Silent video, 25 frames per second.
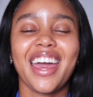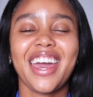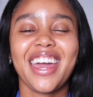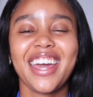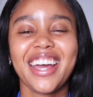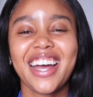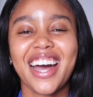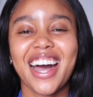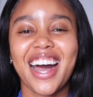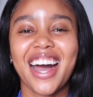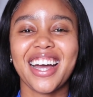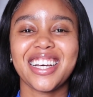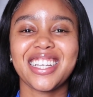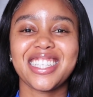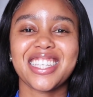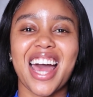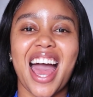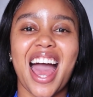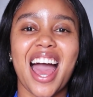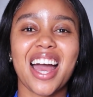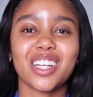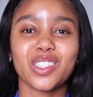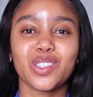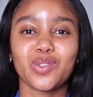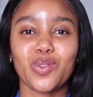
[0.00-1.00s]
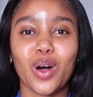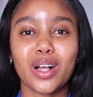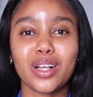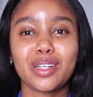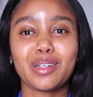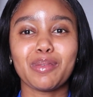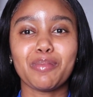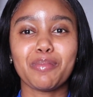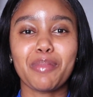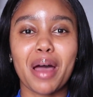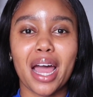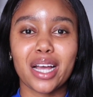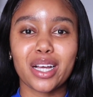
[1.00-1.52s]
Hey guys, and
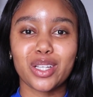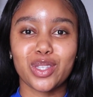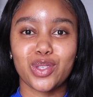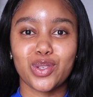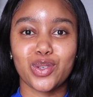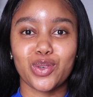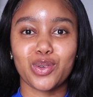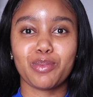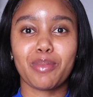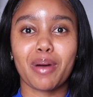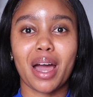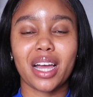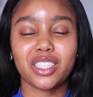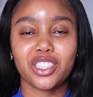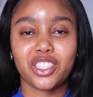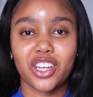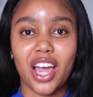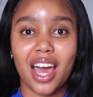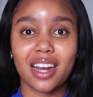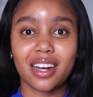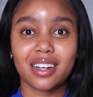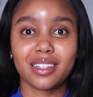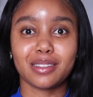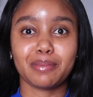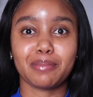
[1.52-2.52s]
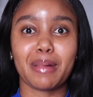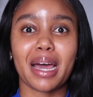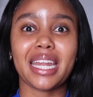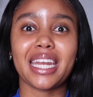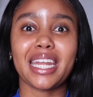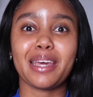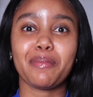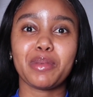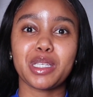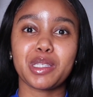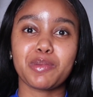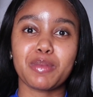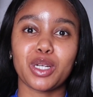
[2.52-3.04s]
welcome back to my channel. My
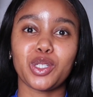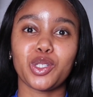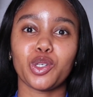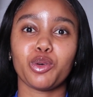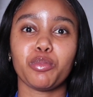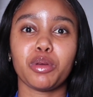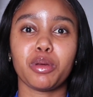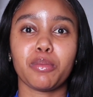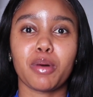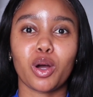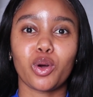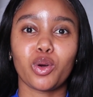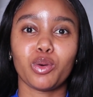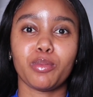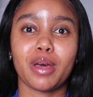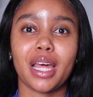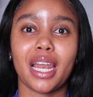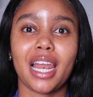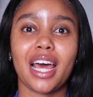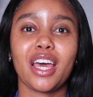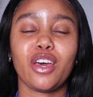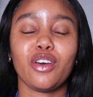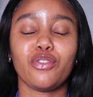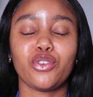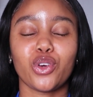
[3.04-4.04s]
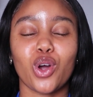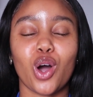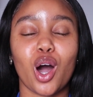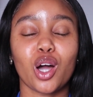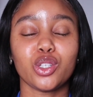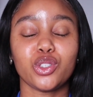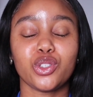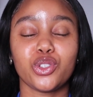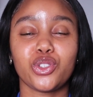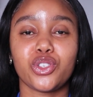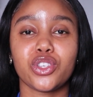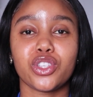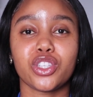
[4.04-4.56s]
name is Mantombi Makubela if you are
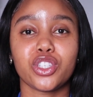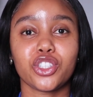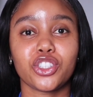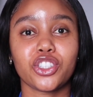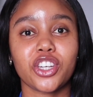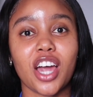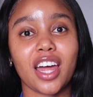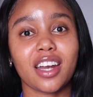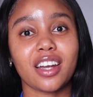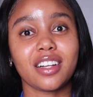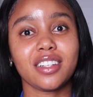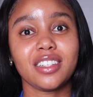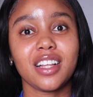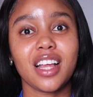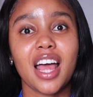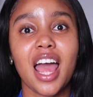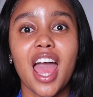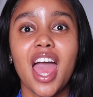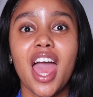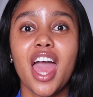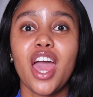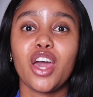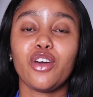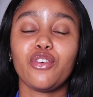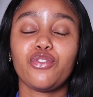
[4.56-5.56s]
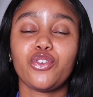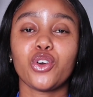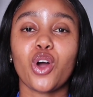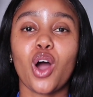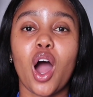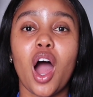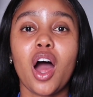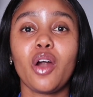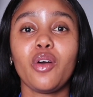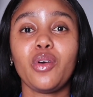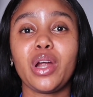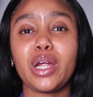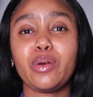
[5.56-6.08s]
new to this channel. If you
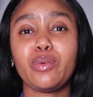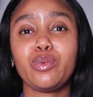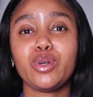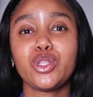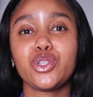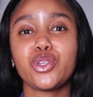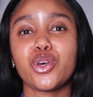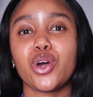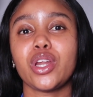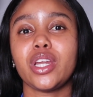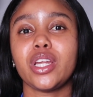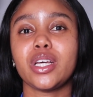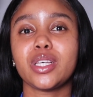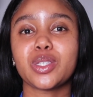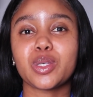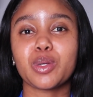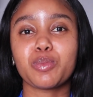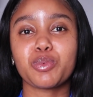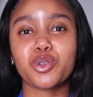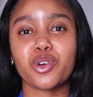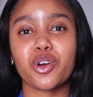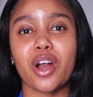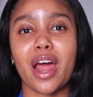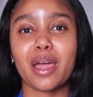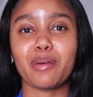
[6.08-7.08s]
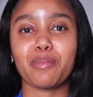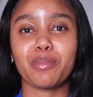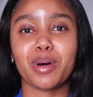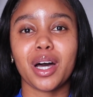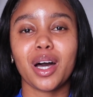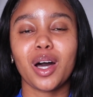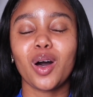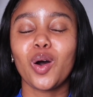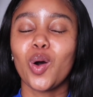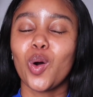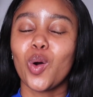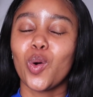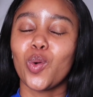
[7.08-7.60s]
are a returning
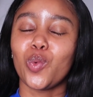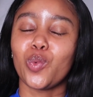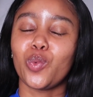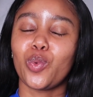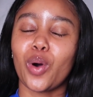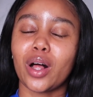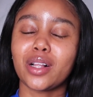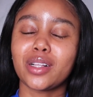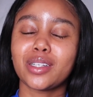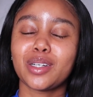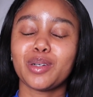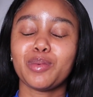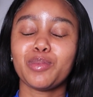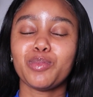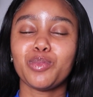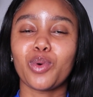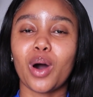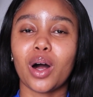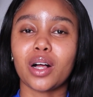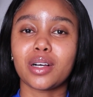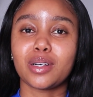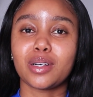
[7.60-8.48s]
subscriber, welcome.